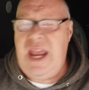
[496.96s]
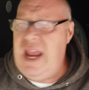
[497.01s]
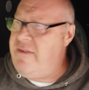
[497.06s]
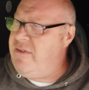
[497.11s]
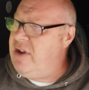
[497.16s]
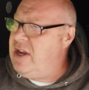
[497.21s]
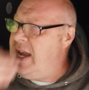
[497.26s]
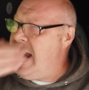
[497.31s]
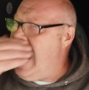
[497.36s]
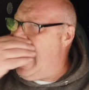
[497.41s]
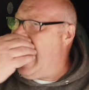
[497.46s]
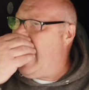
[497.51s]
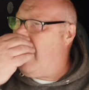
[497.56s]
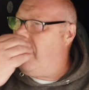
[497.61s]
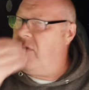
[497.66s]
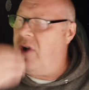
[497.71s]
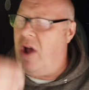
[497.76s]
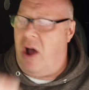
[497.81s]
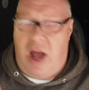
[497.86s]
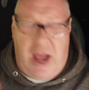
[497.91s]
Even
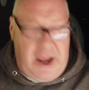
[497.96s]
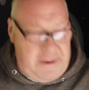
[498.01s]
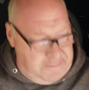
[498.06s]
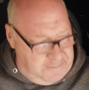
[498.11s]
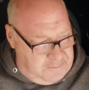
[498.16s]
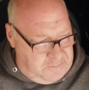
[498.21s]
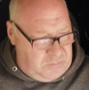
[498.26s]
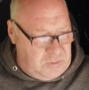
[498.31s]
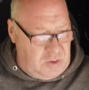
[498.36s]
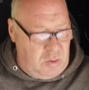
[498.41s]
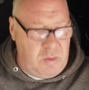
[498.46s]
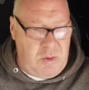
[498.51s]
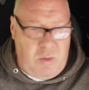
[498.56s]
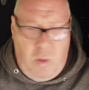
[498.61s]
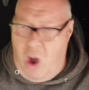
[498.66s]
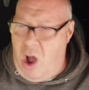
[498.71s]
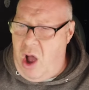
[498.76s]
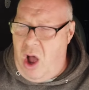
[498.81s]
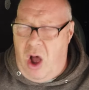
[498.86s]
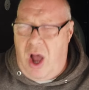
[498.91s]
now, right,
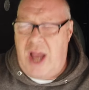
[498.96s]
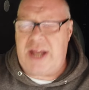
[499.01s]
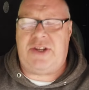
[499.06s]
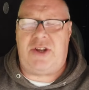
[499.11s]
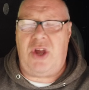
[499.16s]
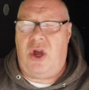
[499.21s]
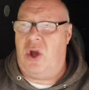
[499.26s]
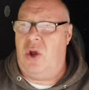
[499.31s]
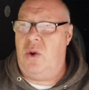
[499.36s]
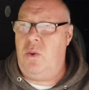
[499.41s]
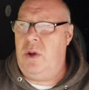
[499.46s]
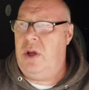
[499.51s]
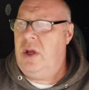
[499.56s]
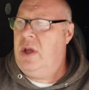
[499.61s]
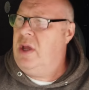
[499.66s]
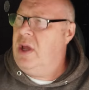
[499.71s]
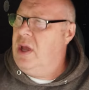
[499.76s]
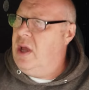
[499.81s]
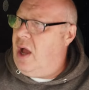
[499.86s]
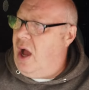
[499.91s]
with what I do,
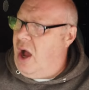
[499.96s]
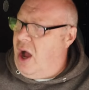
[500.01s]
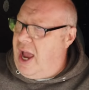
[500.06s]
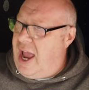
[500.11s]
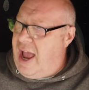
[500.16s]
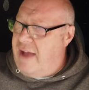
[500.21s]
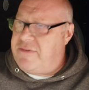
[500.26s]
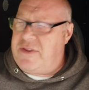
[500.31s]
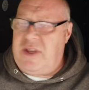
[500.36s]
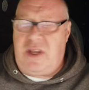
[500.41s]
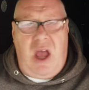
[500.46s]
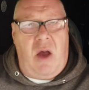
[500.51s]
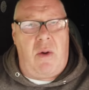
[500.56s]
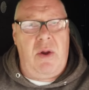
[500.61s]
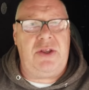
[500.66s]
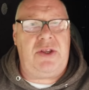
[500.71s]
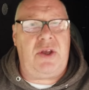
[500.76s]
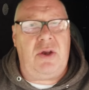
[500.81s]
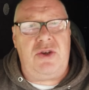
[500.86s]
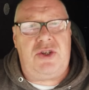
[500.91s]
I have to
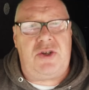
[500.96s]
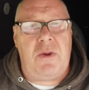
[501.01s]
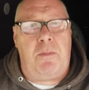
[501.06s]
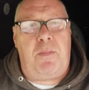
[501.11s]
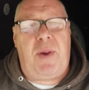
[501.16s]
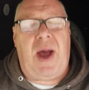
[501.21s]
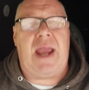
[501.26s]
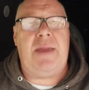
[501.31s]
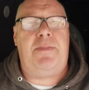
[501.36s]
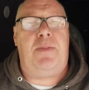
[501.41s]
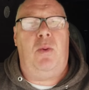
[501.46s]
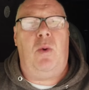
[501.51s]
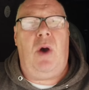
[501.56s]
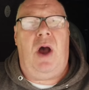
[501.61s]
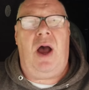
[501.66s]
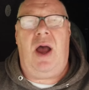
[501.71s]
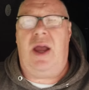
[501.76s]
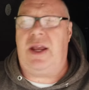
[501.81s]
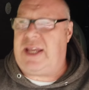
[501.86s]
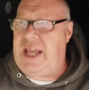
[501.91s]
go and do some
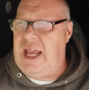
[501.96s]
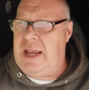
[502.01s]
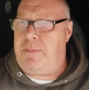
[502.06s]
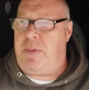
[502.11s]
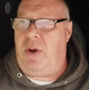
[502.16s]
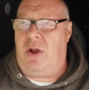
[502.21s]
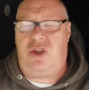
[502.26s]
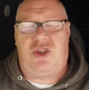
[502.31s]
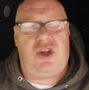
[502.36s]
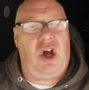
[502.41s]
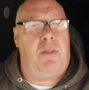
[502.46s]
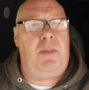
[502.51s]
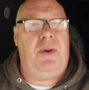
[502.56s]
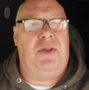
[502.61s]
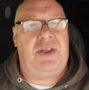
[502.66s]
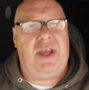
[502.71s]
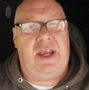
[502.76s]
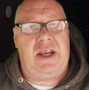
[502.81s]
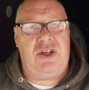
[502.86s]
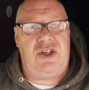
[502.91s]
paperwork, keep on top
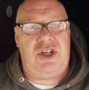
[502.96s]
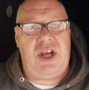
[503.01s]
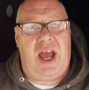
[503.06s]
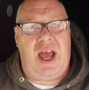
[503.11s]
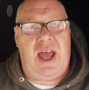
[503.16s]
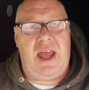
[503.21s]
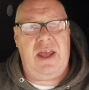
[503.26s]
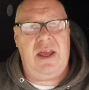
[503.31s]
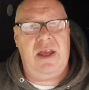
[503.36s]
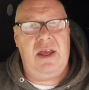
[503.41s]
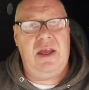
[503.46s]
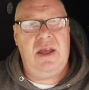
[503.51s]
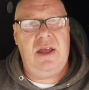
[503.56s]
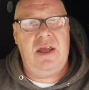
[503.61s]
of things, yeah?